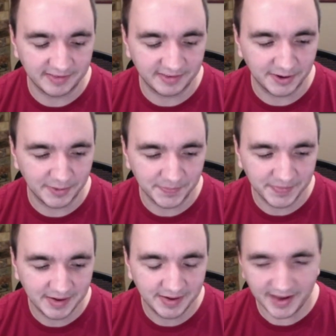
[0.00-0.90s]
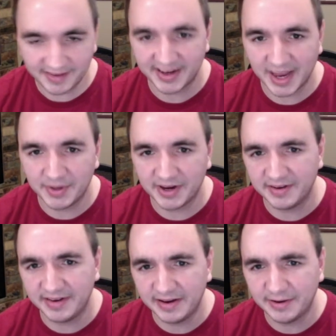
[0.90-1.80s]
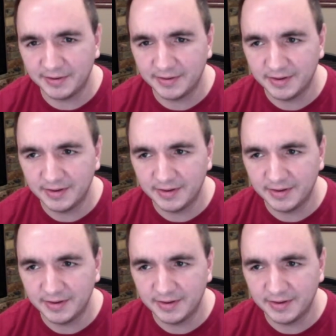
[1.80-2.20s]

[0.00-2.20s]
So yes, it can be a good deal